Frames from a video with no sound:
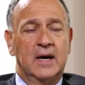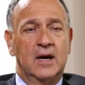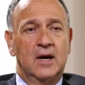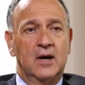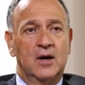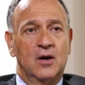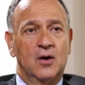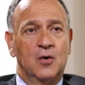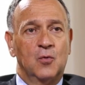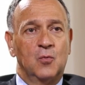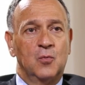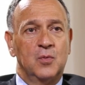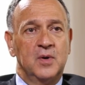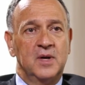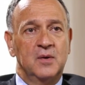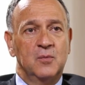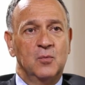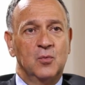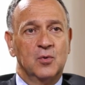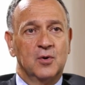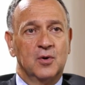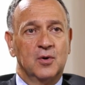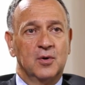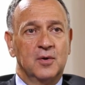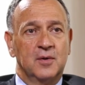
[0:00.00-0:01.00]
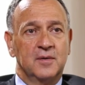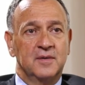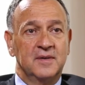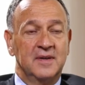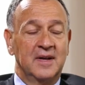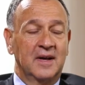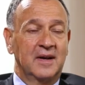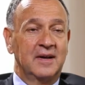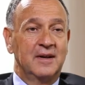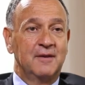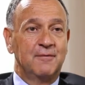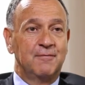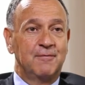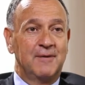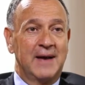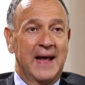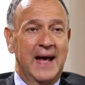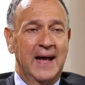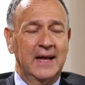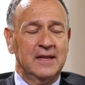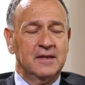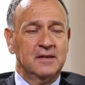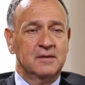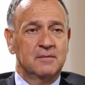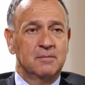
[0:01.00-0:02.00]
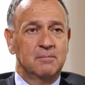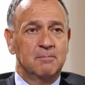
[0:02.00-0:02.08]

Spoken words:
We were nearly flat,